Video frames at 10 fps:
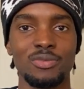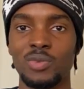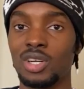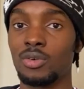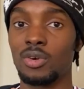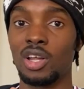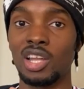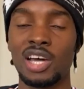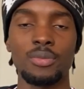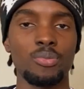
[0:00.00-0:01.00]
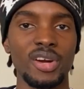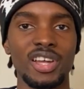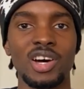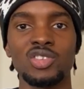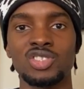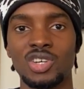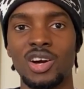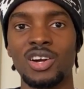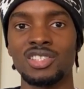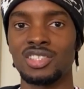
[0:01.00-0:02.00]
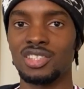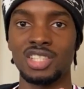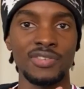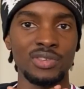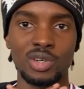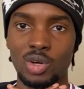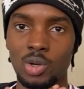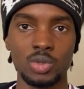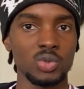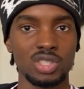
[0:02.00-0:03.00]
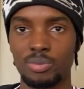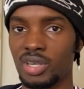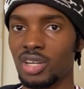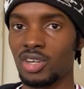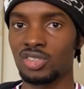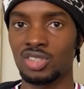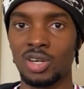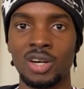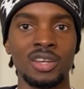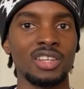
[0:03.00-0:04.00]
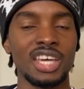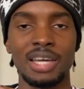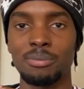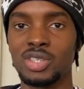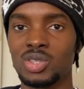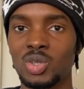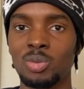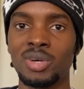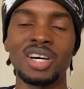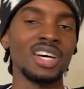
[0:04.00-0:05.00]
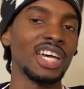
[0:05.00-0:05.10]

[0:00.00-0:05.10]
with a lot of breakout stars. Even their coach was a breakout star. They had Mitoma,